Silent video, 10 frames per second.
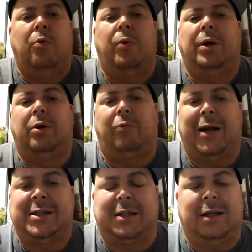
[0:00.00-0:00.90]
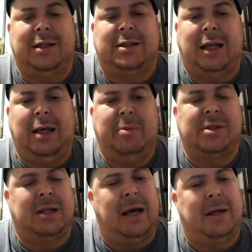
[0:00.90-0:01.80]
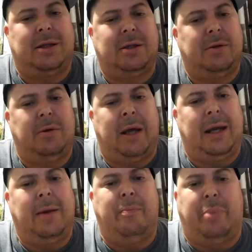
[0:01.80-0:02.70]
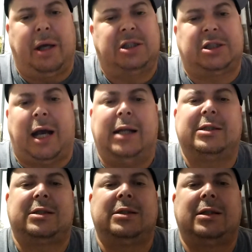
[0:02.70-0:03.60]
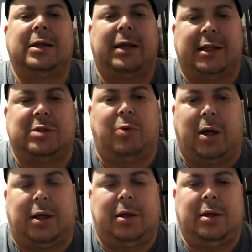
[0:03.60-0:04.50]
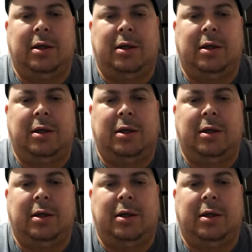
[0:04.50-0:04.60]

when the rest of the team is not hitting big shots, guess what?